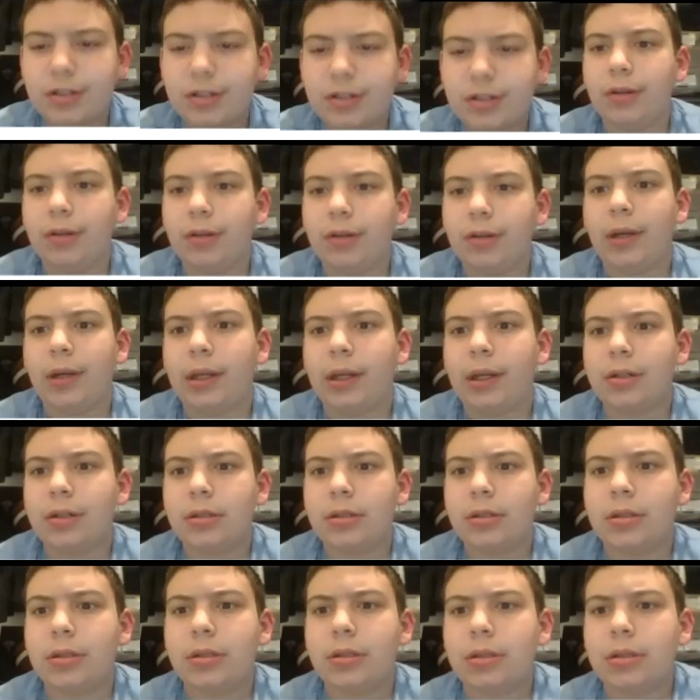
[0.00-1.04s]

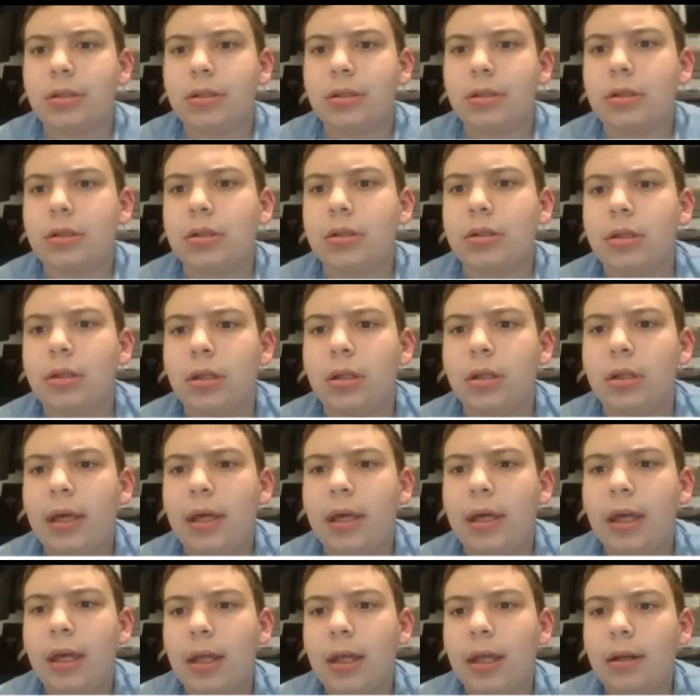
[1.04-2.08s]

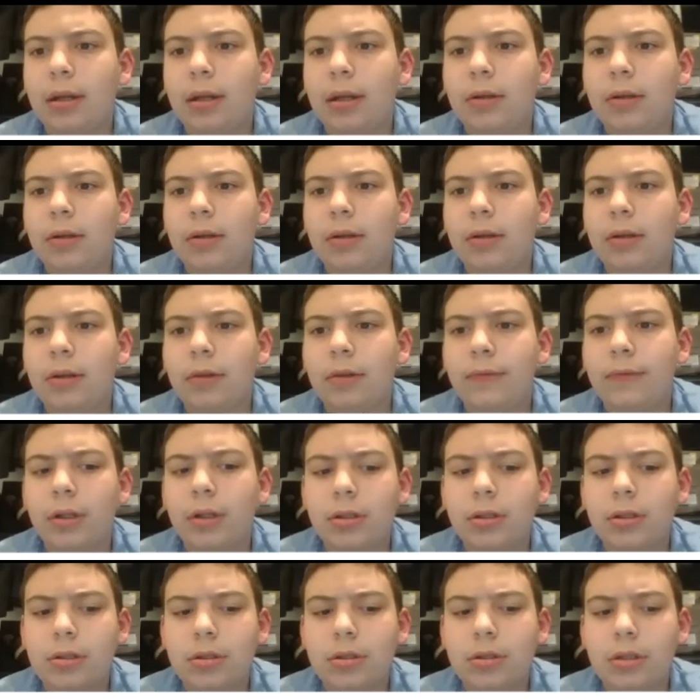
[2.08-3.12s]

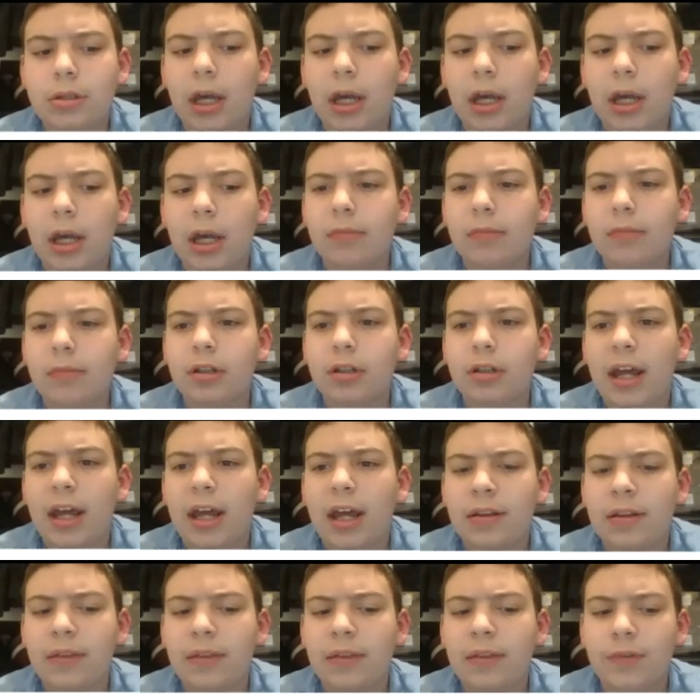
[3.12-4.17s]

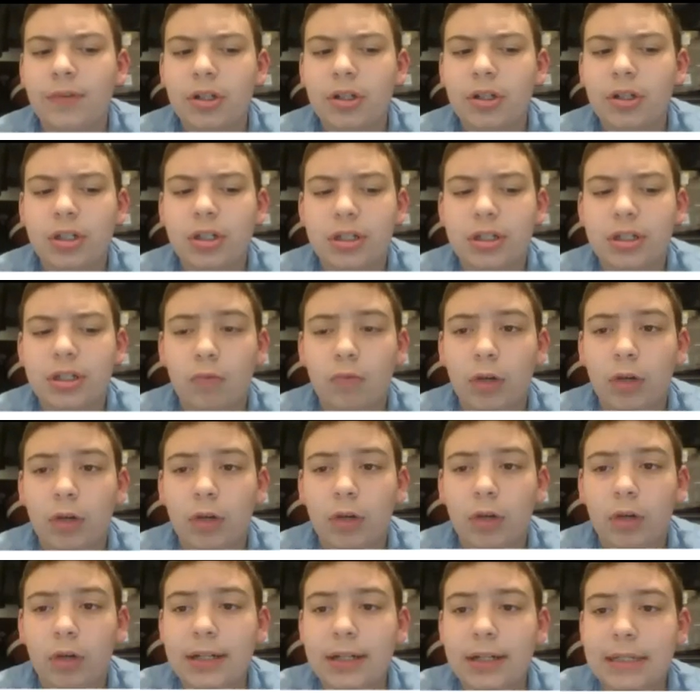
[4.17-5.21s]

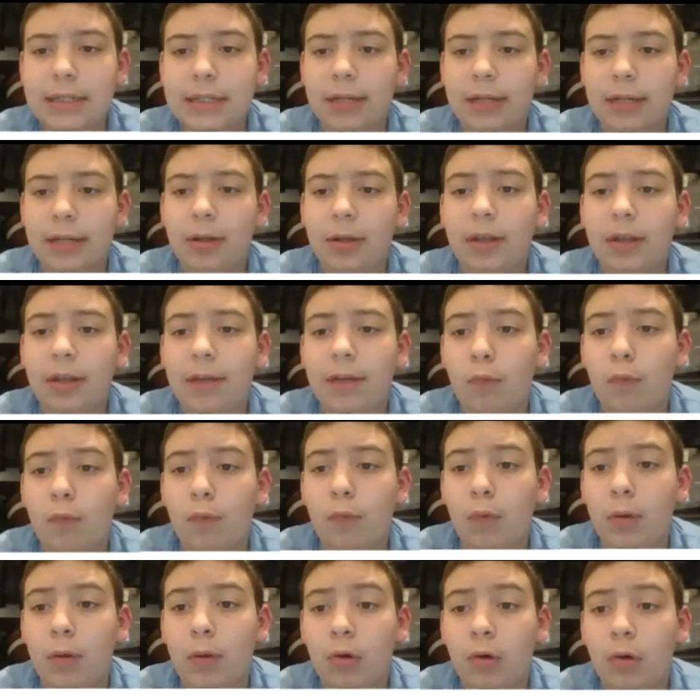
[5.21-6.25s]

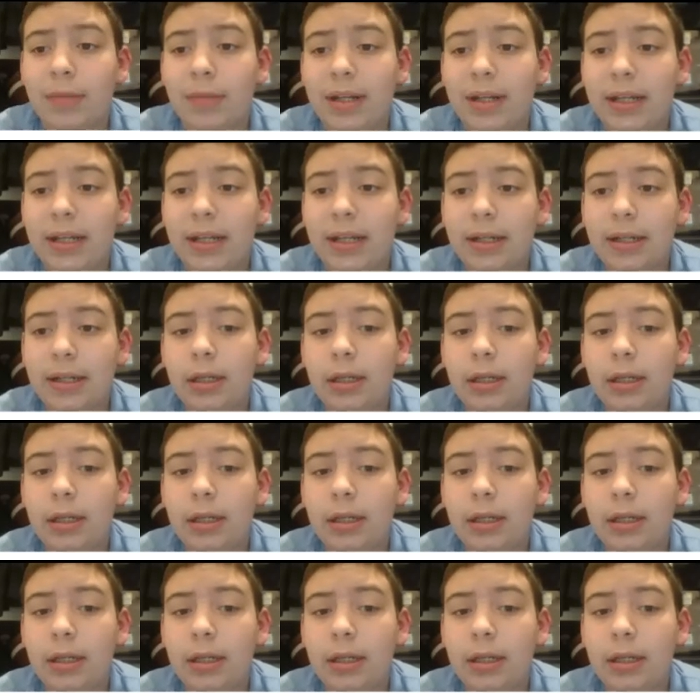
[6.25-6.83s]
(no one is talking)